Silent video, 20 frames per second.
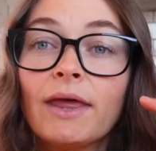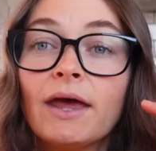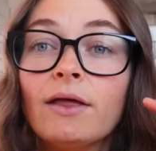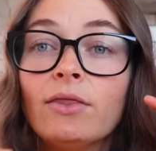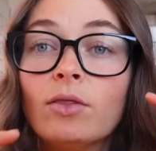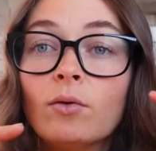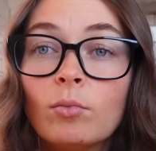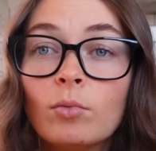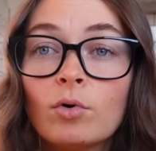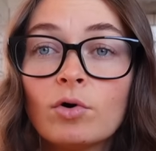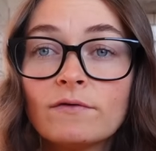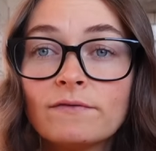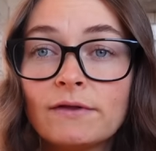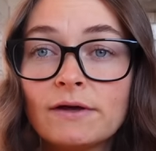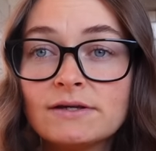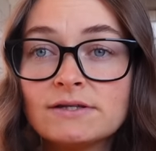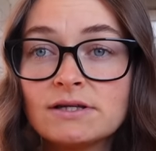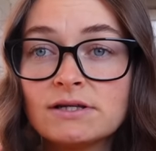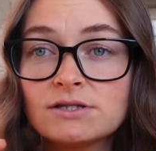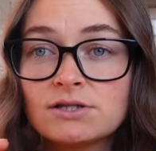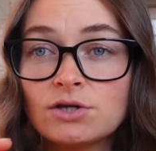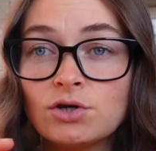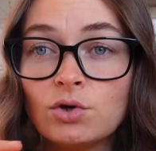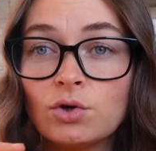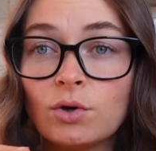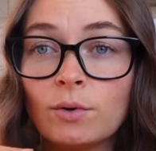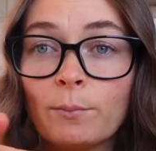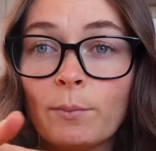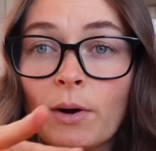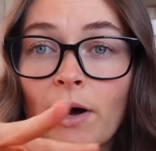And the more of these things that you
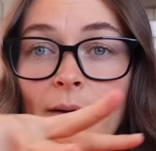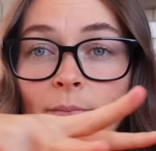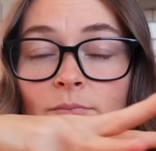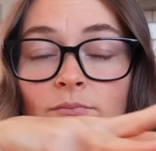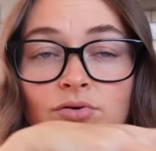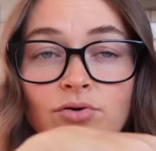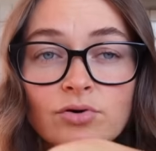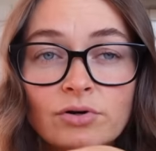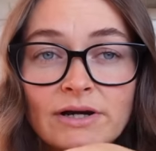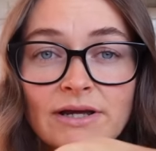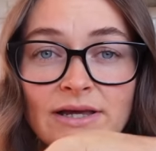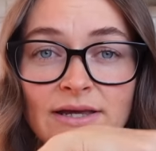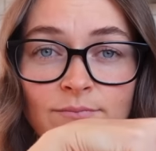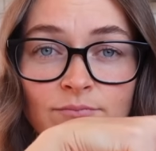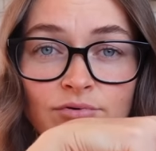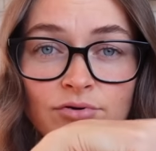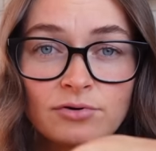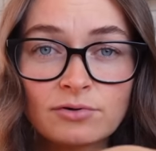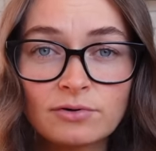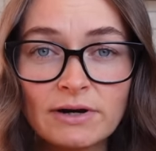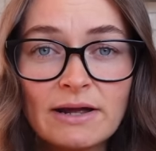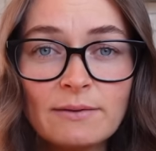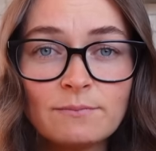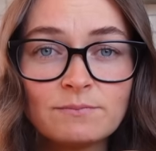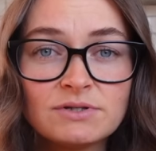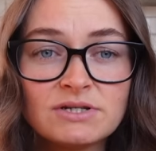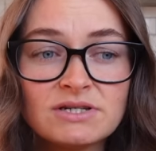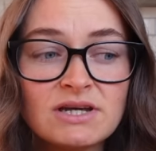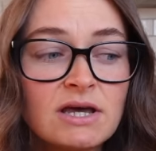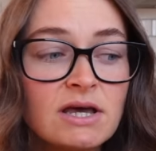can buy pre
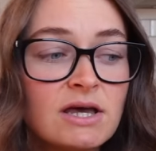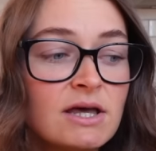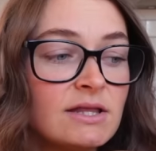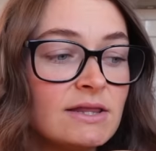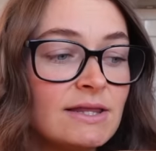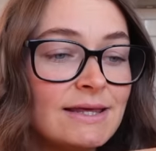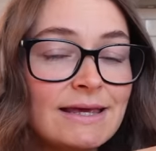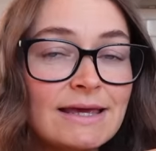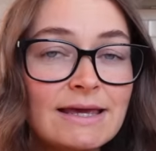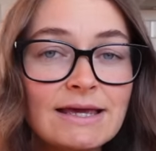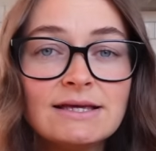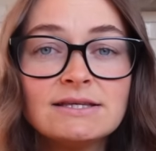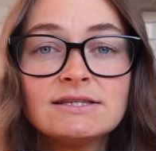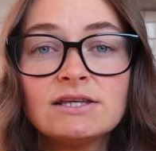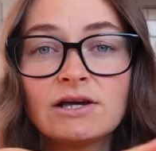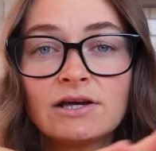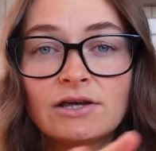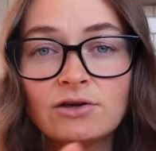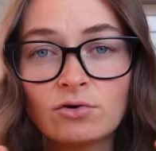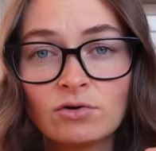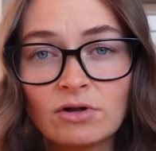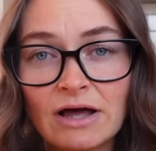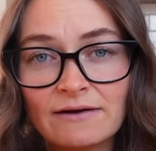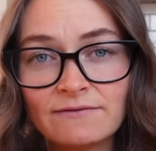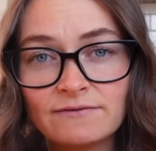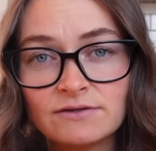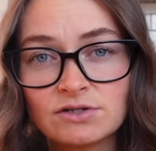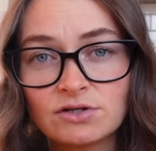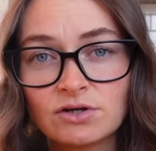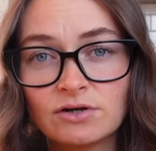prepped, the easier your
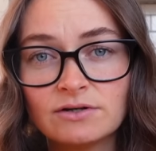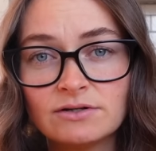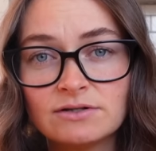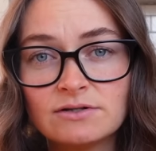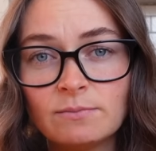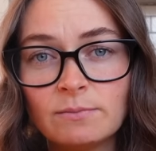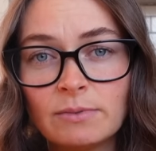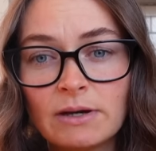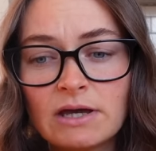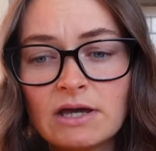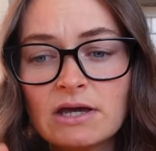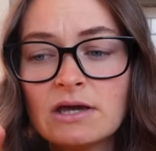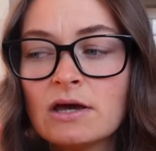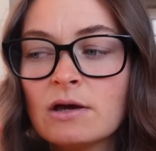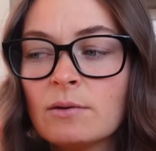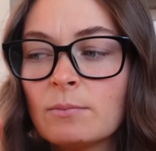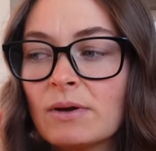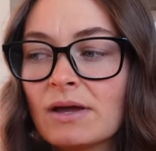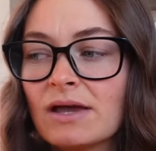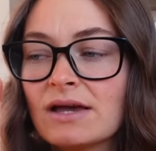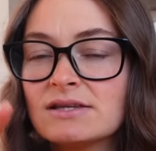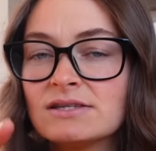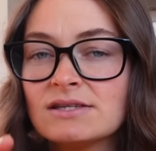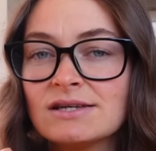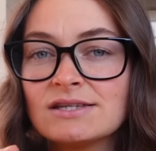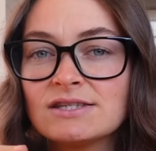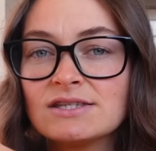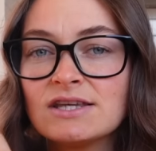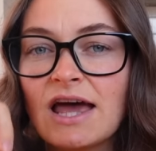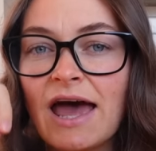life is going to be because
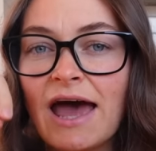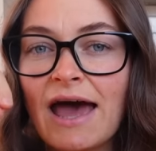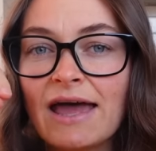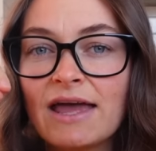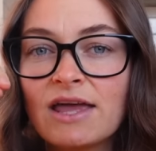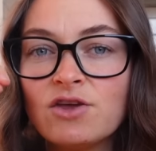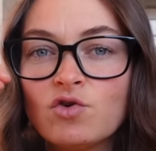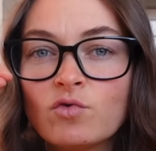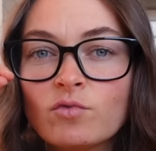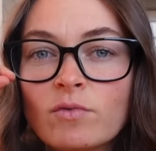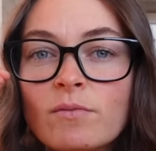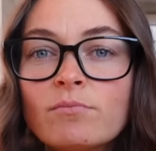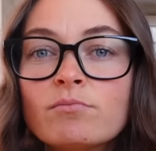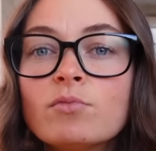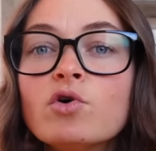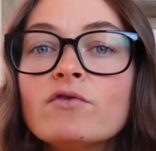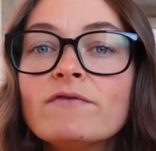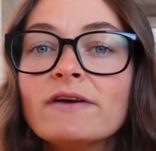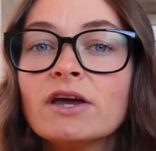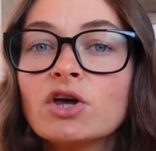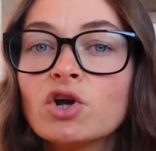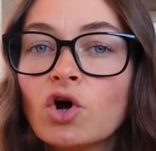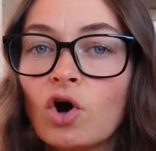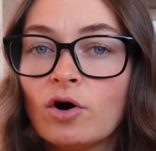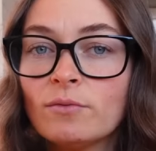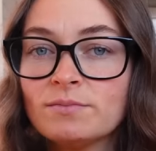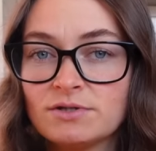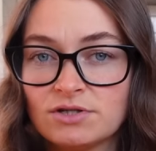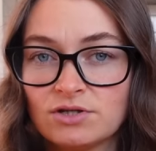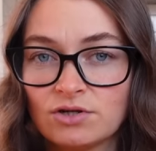it's you're removing an
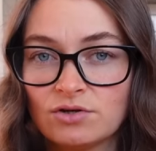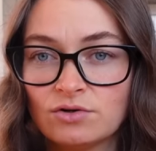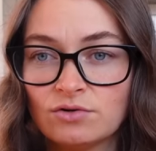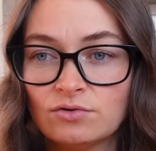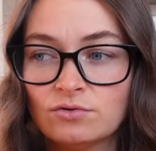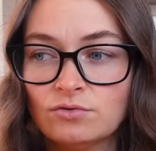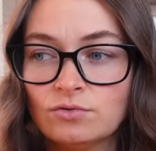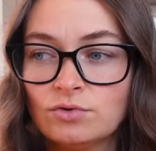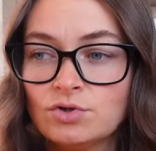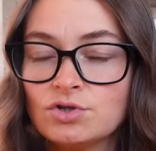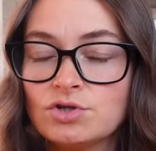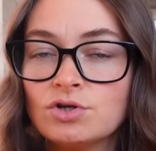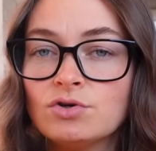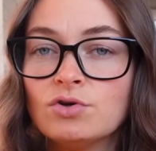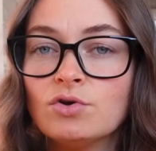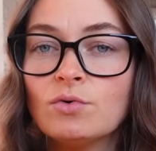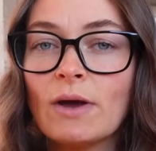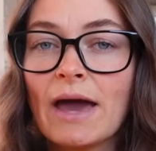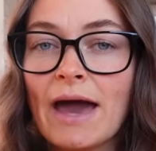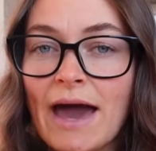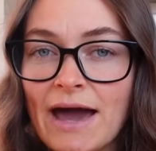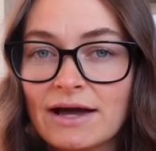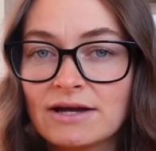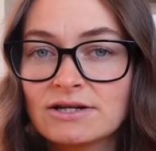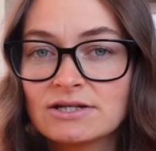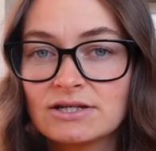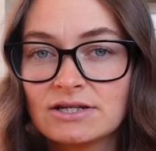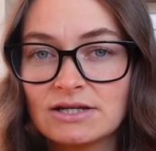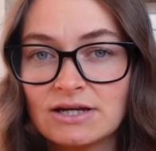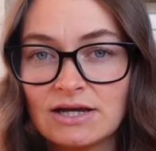obstacle to you
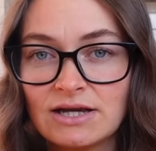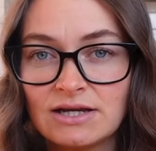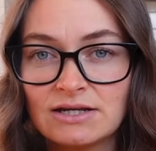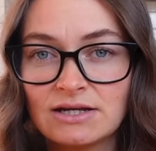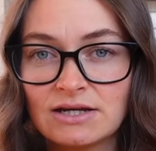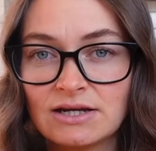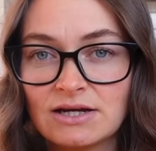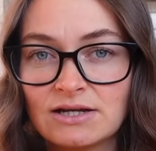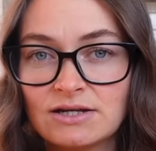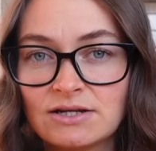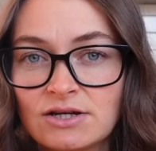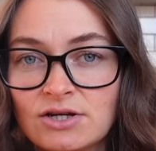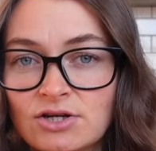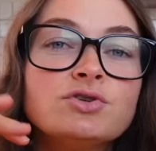actually eating it.